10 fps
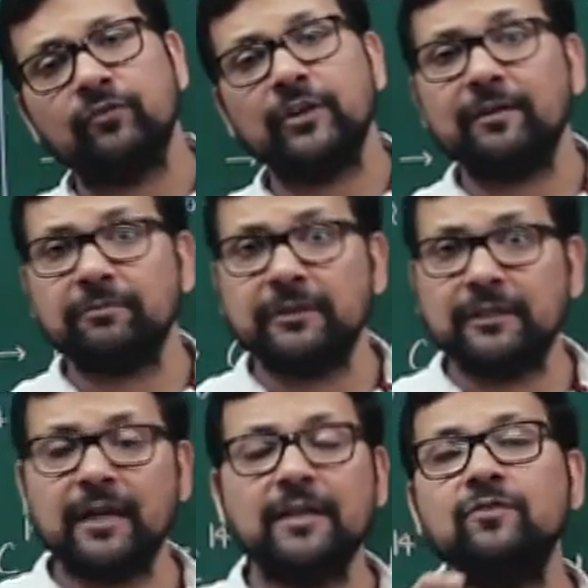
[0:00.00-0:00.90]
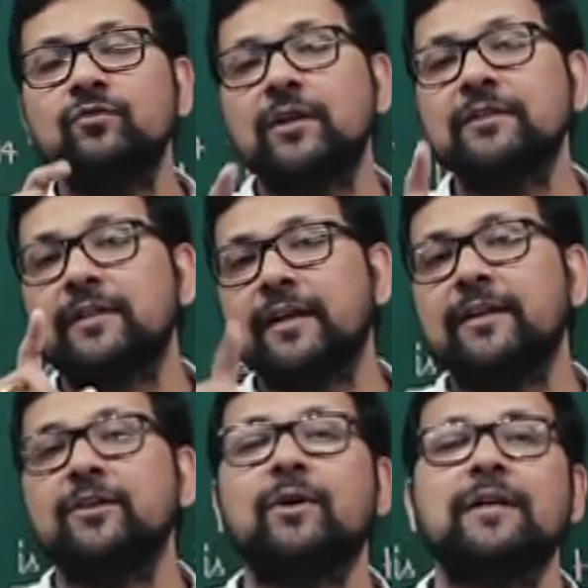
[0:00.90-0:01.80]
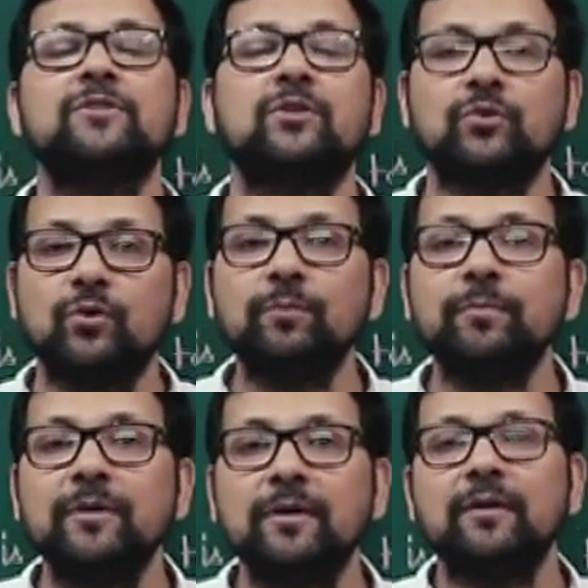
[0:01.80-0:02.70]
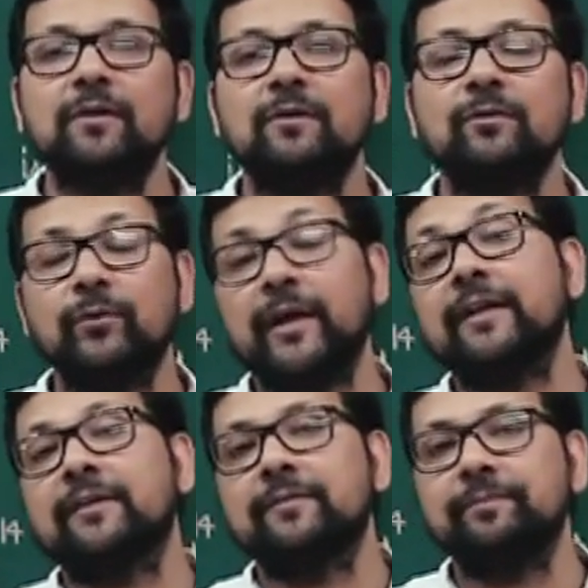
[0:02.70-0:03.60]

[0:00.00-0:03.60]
we have done one radioisotope where